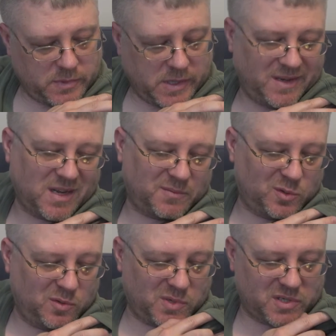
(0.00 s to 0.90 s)
King
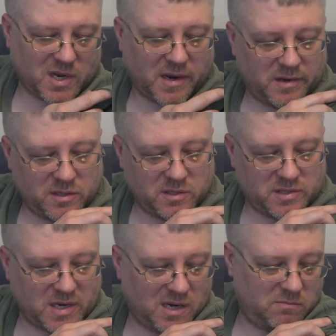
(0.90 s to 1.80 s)
Neptune, Poseidon,
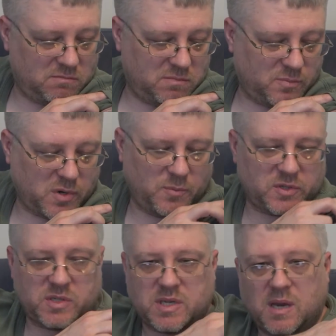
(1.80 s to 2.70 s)
it's pretty
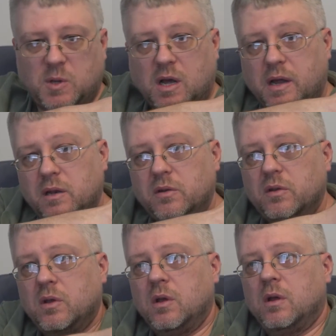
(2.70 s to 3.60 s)
much the same god.
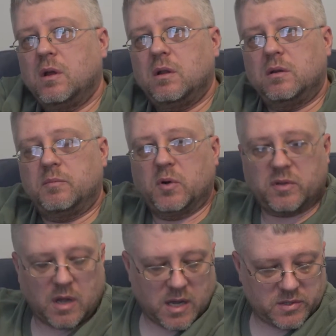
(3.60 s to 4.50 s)
They're
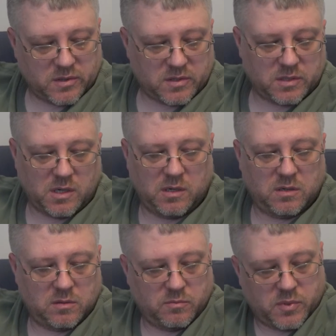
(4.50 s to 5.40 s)
both gods of the sea,
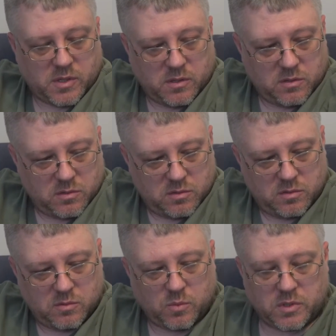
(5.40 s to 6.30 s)
but
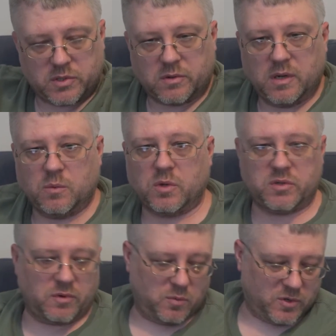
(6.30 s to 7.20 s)
one's Greek and
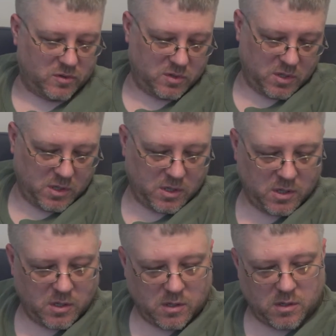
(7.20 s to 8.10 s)
one's Roman.
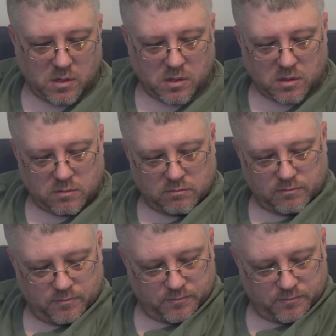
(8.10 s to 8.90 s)
I've